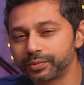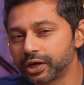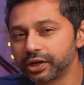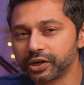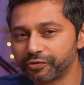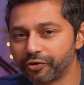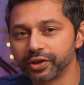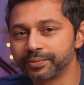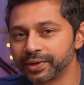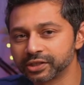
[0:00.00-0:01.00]
30 to
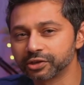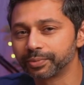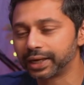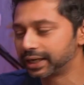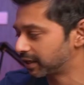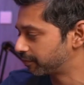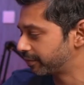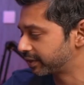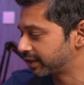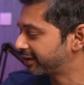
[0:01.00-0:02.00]
40 minutes of playtime
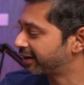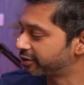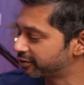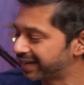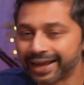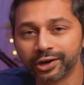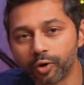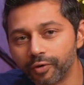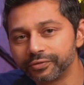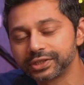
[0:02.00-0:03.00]
with it. Now, you can
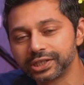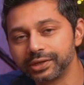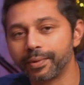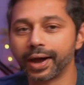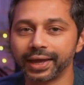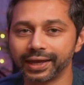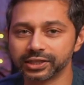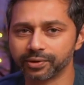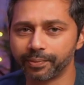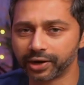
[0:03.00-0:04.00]
obviously buy
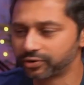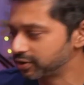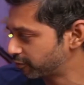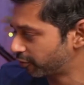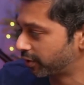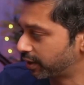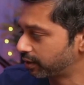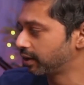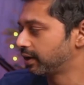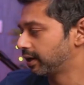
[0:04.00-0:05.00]
extra batteries for
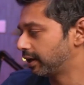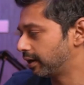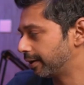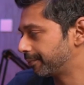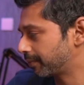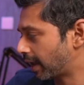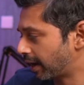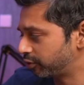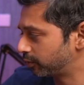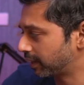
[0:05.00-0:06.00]
it.
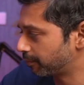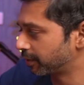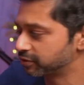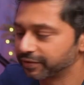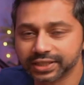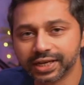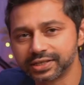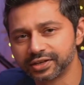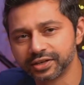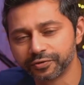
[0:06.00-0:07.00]
And you get a bunch of
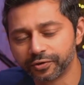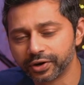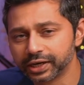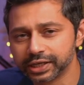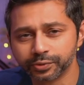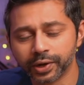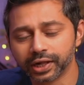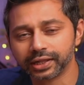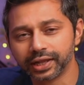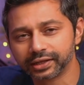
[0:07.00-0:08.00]
accessories for it as
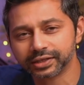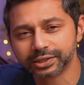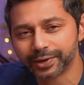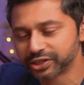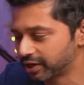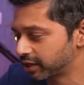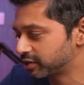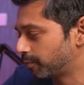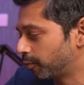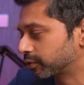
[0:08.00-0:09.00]
well, like a
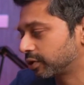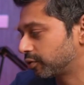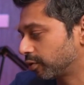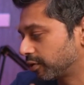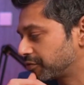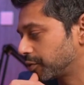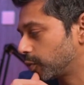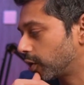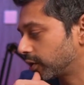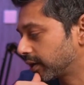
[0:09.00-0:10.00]
specialized remote control if you
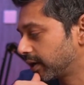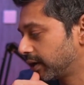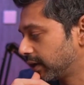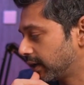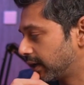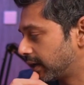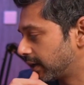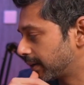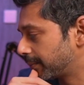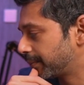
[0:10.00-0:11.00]
want.
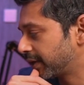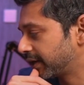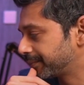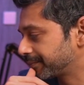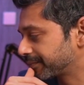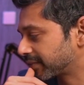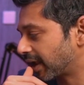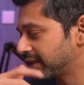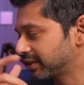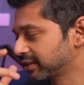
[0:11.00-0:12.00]
But
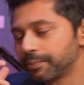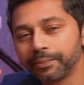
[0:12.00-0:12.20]
I think the